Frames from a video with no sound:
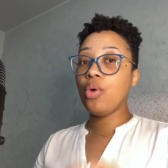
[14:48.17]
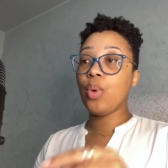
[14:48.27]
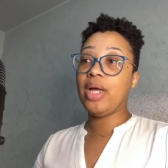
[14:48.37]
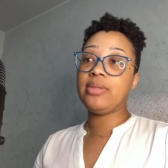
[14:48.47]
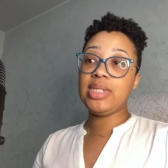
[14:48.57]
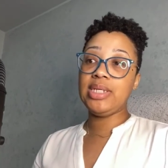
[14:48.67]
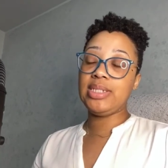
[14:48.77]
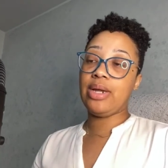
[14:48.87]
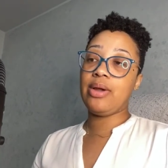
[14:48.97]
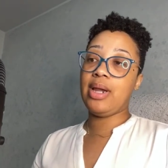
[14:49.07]
around things
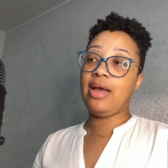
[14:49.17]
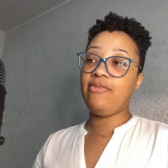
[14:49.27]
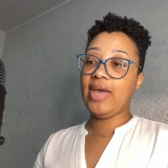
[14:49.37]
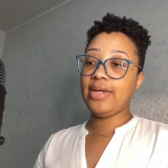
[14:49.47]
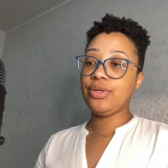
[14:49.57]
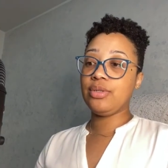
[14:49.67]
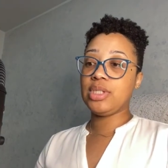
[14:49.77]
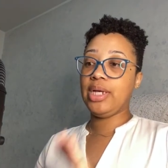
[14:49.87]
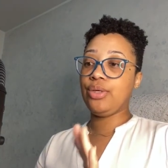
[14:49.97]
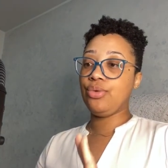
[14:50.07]
that are non
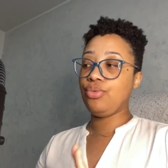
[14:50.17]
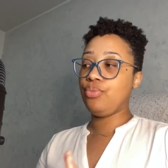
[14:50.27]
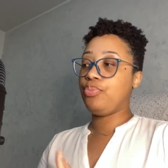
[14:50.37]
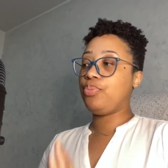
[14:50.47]
factors, like you,